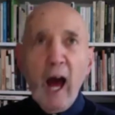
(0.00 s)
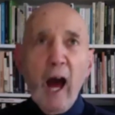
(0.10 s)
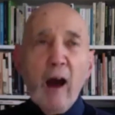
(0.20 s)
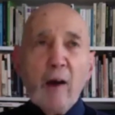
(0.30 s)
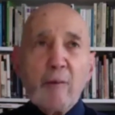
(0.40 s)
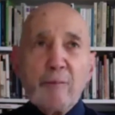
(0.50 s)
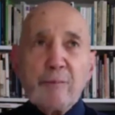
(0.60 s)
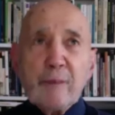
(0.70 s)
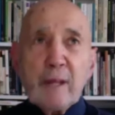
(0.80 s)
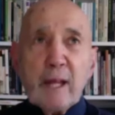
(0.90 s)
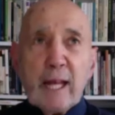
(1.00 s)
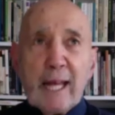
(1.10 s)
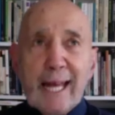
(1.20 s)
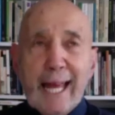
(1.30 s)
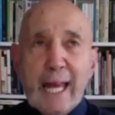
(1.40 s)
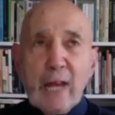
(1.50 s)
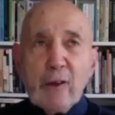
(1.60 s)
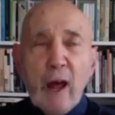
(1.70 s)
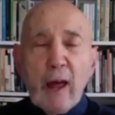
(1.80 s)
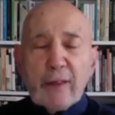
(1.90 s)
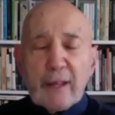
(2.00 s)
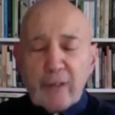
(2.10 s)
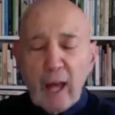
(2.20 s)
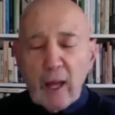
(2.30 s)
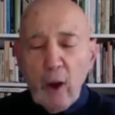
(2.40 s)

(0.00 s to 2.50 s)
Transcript: There's